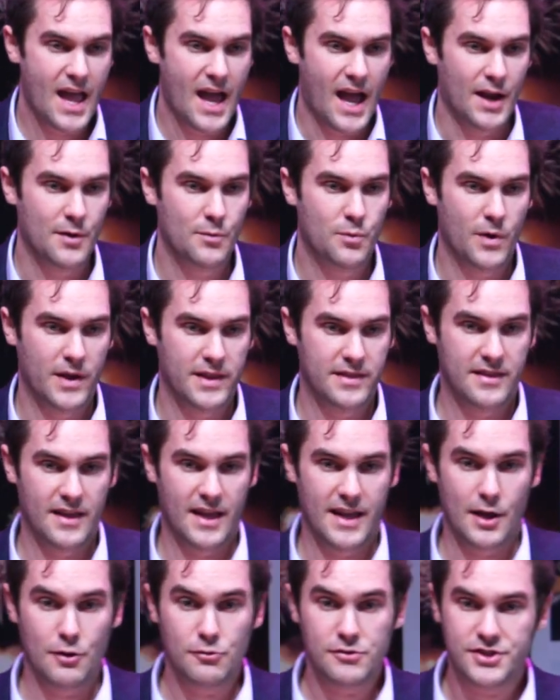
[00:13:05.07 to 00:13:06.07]
And when
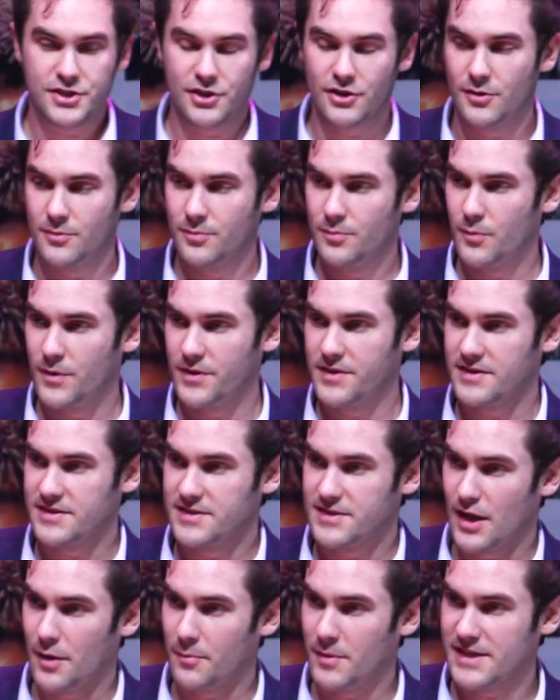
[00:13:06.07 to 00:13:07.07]
the announcer, with
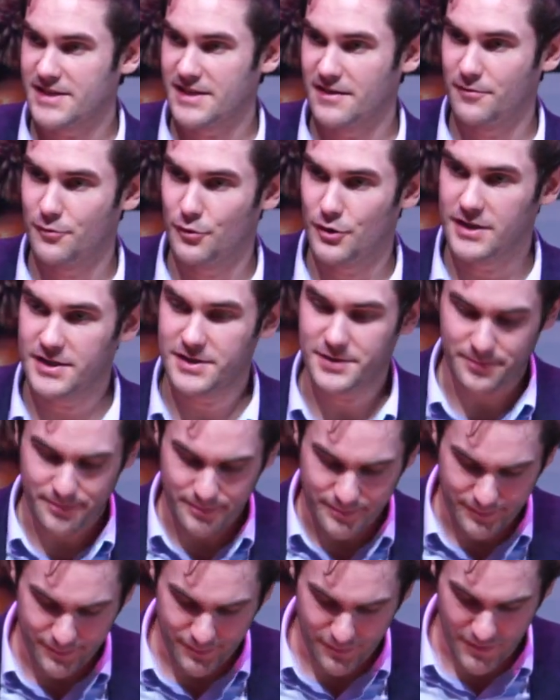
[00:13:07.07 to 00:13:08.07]
his amazing voice,
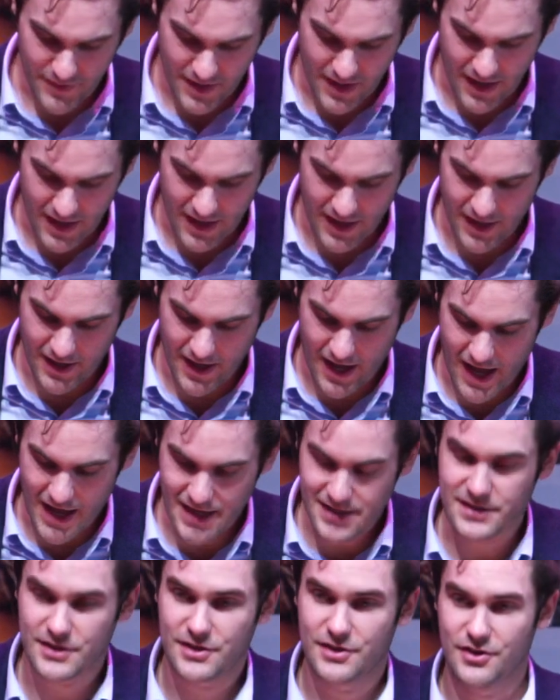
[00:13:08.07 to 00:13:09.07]

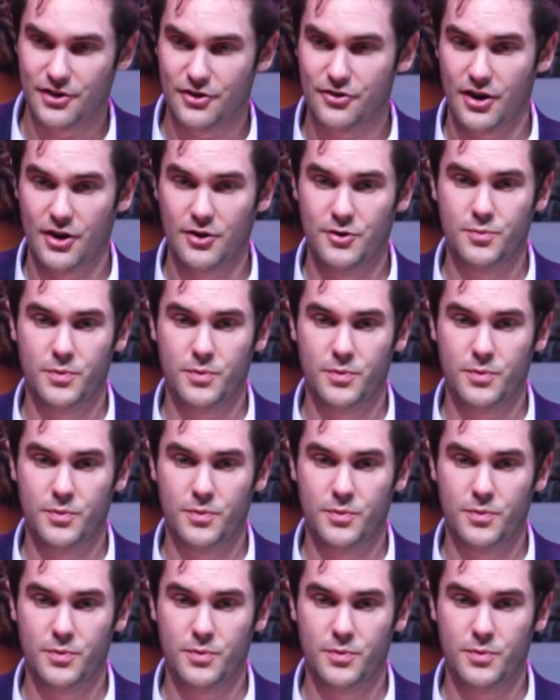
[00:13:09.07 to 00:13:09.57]
asks the crowd